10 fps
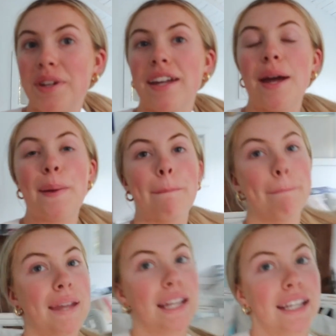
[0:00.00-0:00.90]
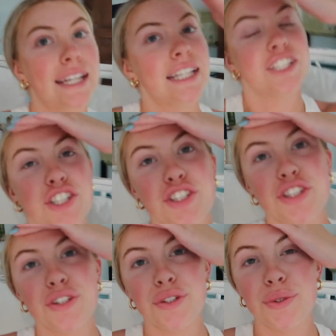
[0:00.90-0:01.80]
We made it
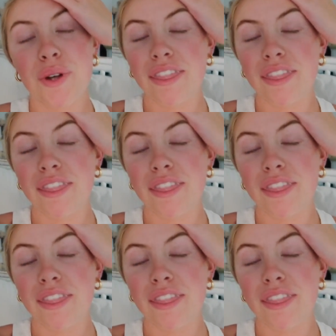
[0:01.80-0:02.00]
to